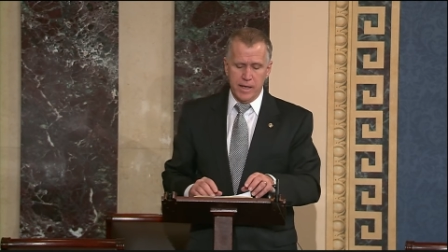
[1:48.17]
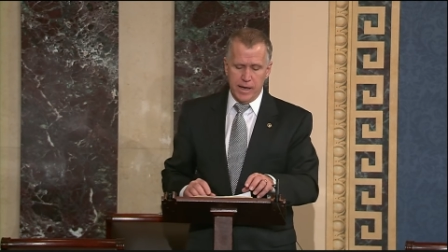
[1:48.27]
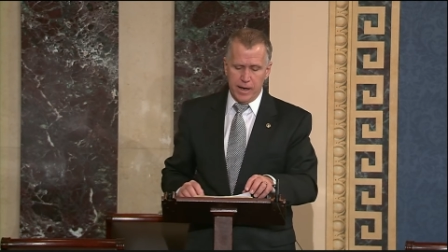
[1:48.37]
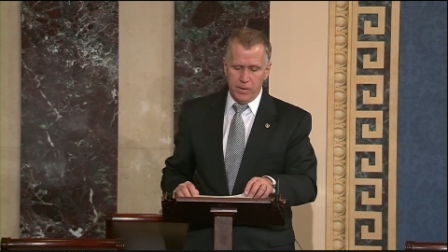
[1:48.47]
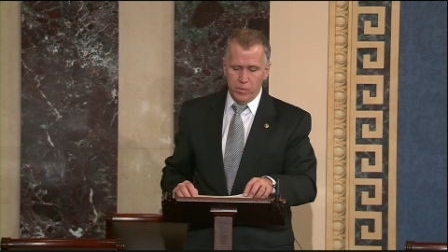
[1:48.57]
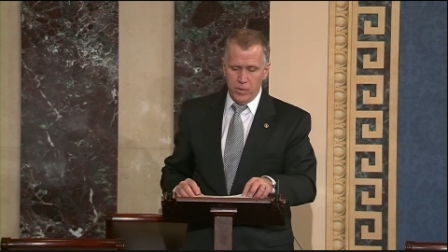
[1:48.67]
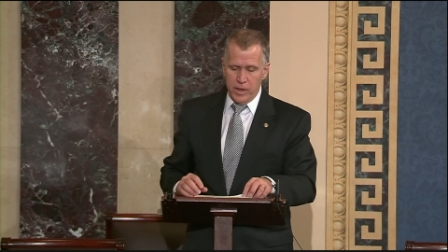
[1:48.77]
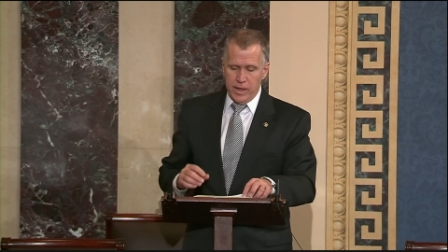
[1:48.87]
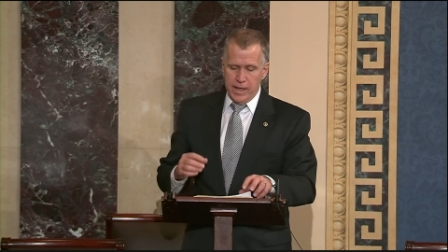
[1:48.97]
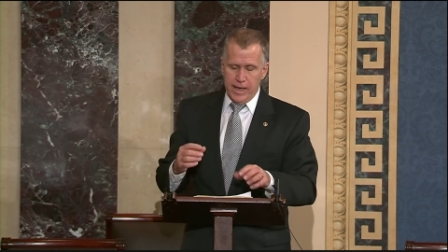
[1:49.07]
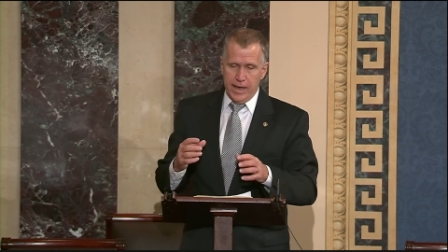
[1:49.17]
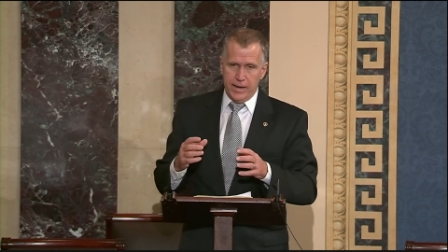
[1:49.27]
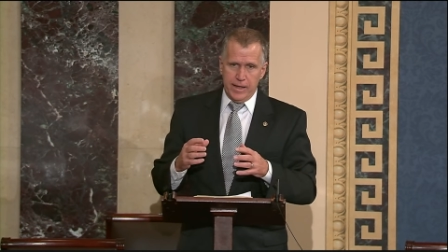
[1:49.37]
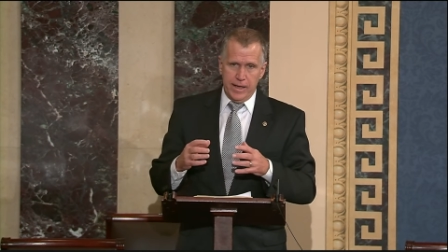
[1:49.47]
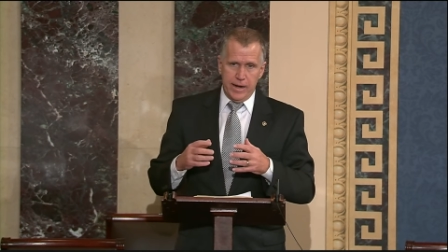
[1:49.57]

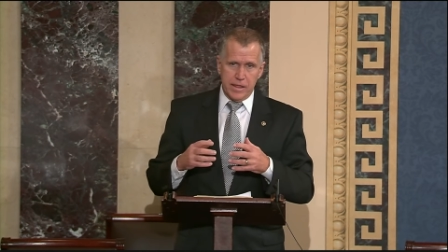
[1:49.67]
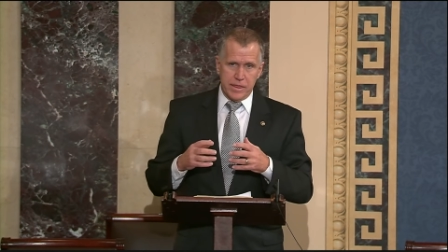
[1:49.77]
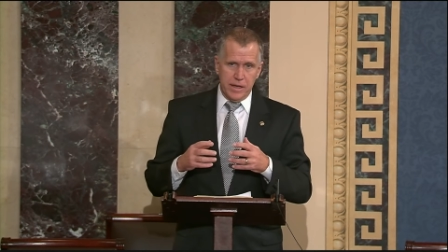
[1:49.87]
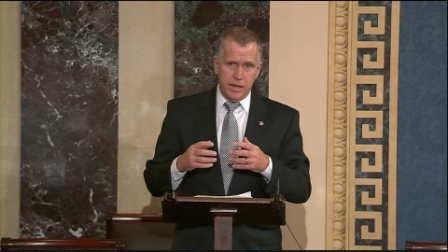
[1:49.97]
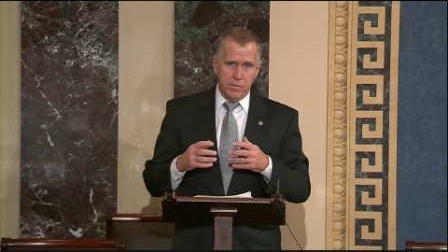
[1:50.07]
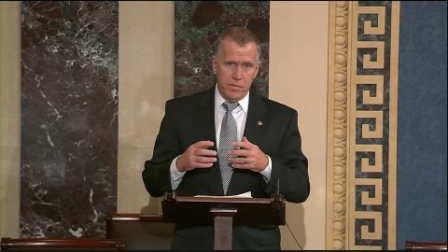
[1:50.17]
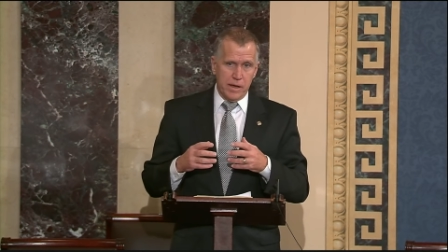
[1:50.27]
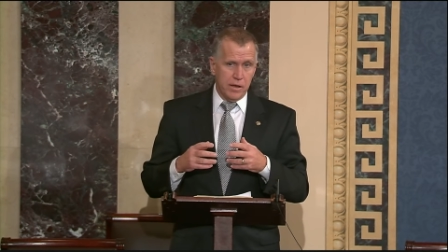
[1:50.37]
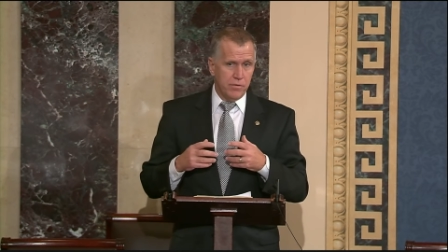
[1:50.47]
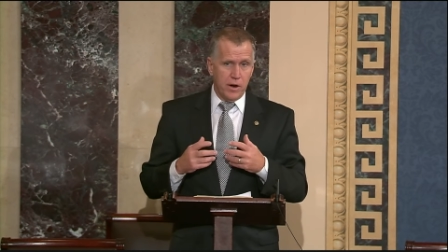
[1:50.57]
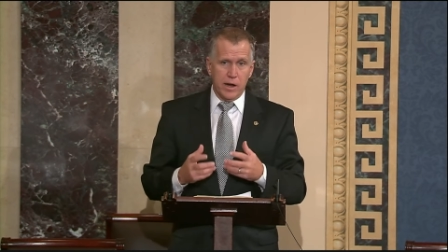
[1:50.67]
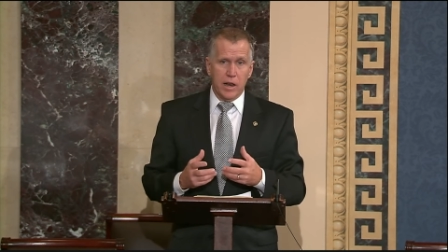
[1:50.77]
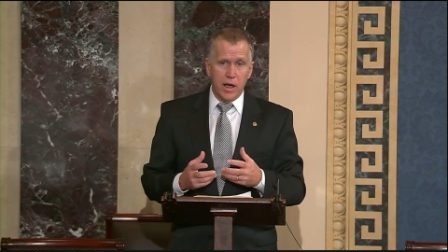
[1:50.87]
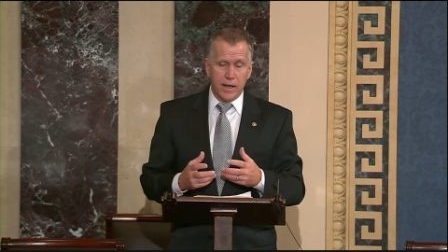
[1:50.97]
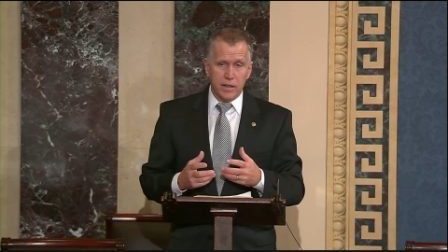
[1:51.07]
And I think make it very
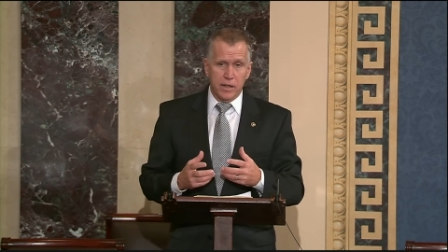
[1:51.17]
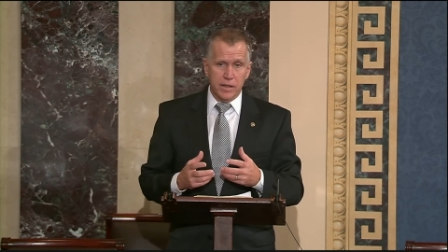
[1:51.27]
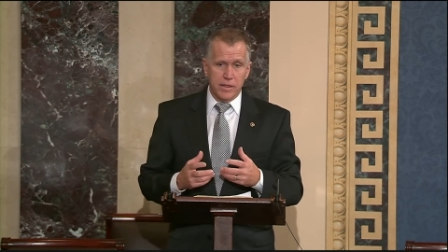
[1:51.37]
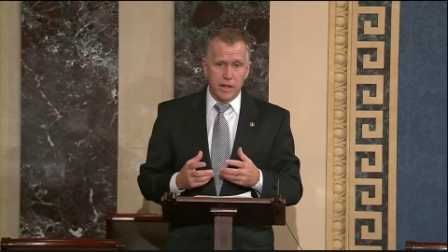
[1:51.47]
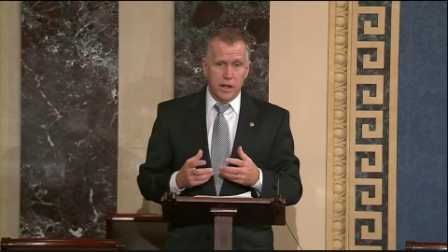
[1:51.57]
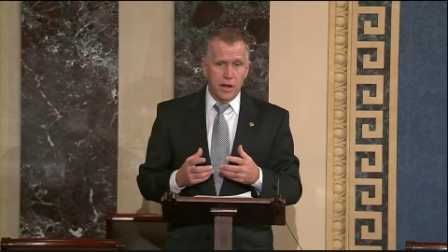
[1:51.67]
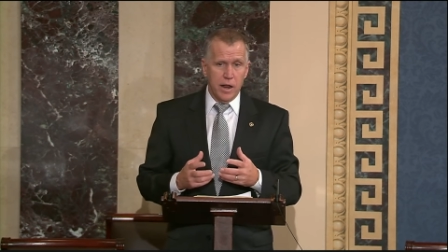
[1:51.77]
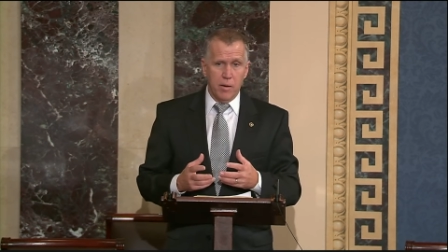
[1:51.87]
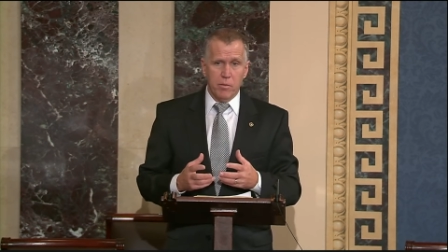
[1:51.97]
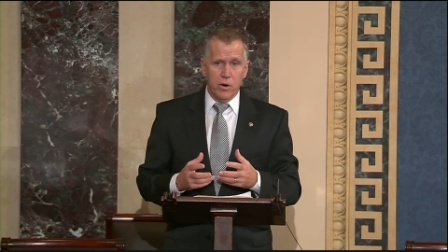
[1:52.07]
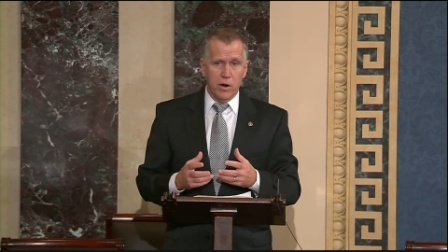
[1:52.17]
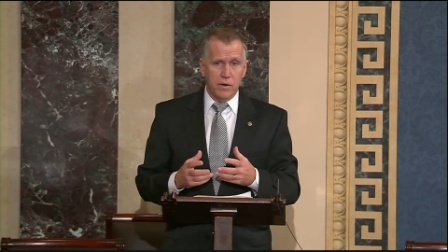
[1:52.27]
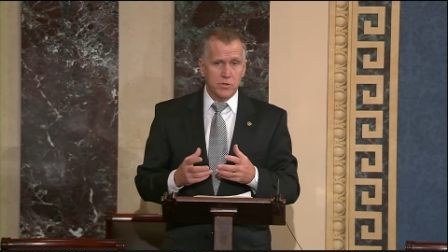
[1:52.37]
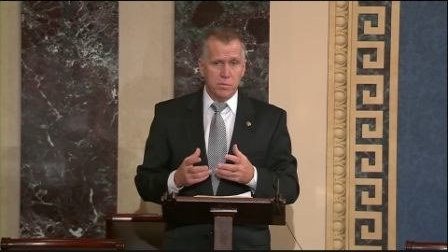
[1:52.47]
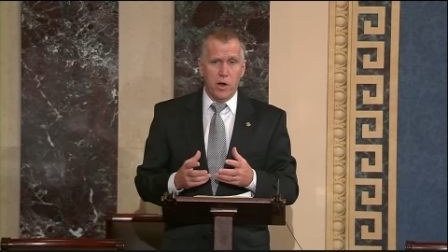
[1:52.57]
likely that a number
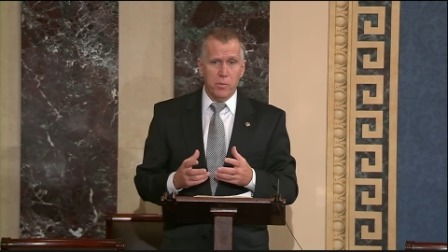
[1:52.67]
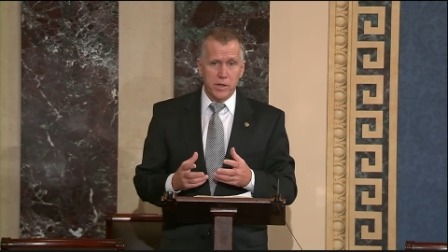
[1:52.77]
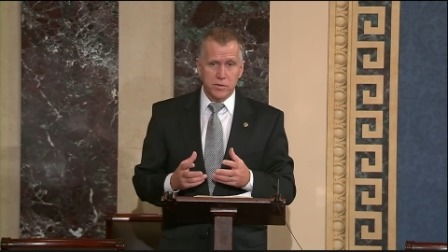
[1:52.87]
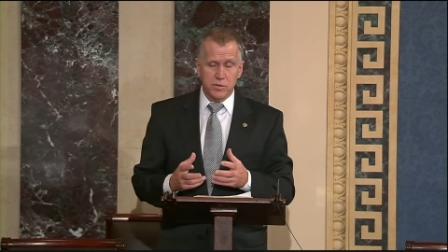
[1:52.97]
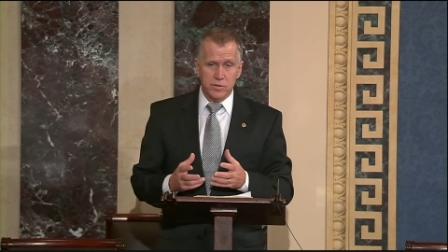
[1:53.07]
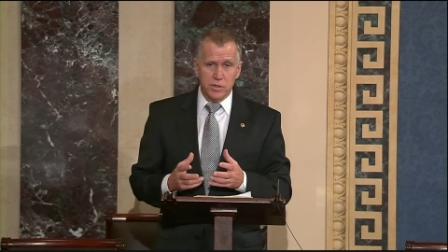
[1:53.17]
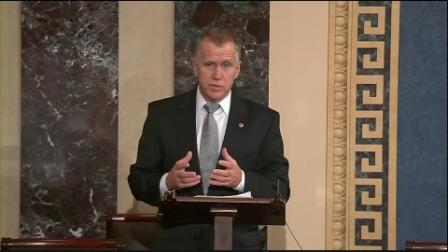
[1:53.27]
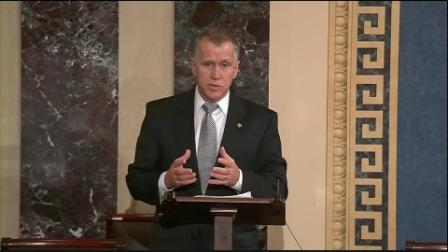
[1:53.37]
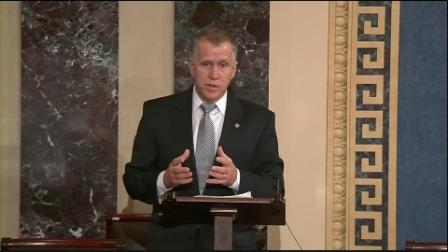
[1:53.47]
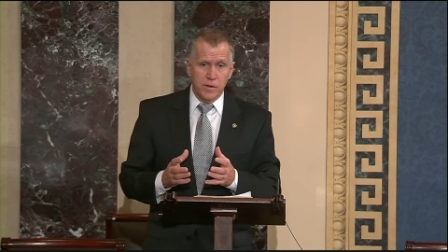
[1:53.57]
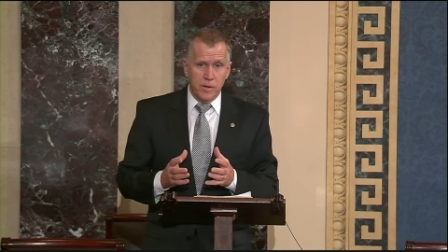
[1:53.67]
of small businesses,